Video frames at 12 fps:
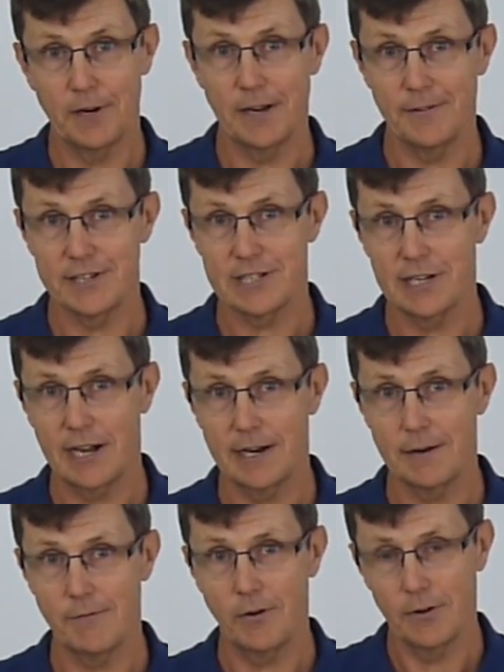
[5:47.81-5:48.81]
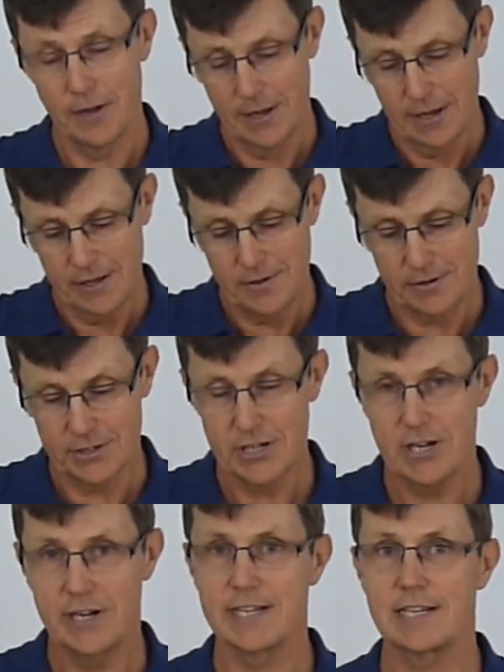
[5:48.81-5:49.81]
If it's slightly wrong, you can
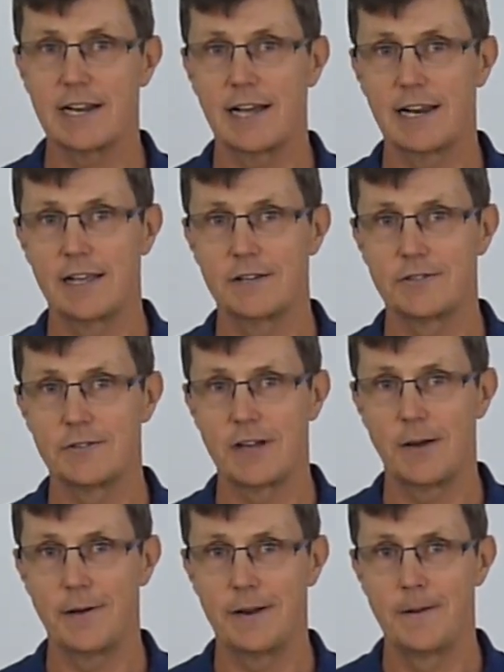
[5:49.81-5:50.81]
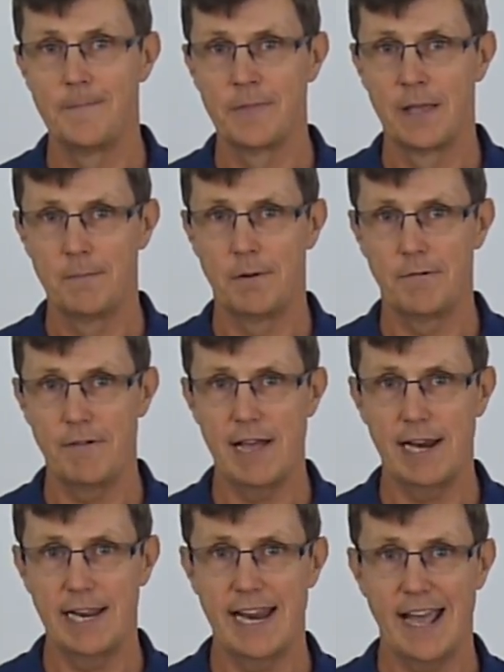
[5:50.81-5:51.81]
turn it slightly as you go in, but
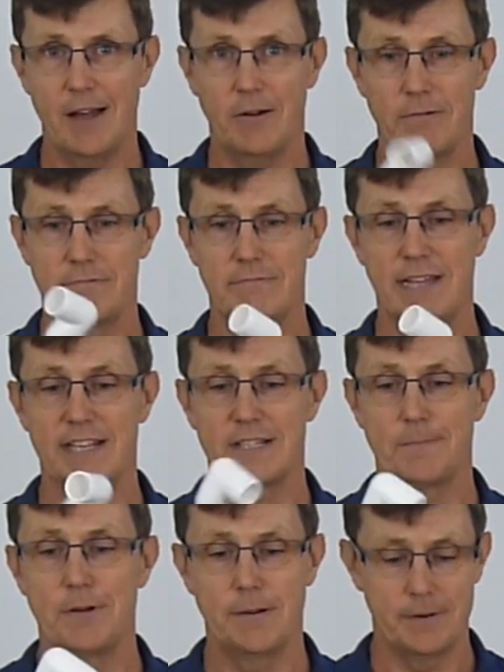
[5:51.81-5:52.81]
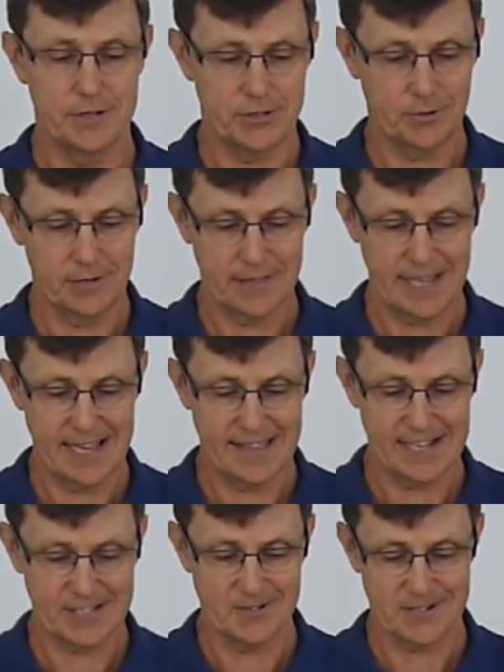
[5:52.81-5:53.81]
really now that's a permanent joint there.
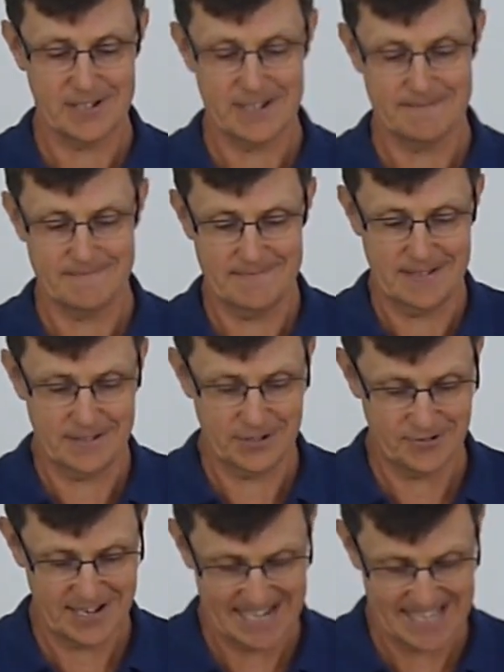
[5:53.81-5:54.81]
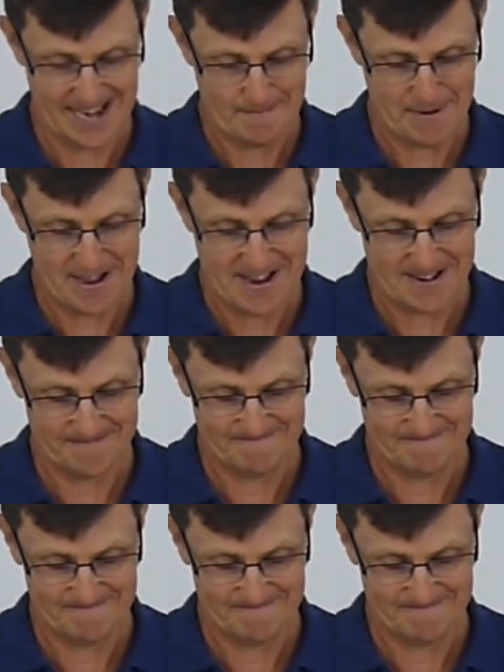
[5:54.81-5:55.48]
That's not going to, I'm going to try and get that apart,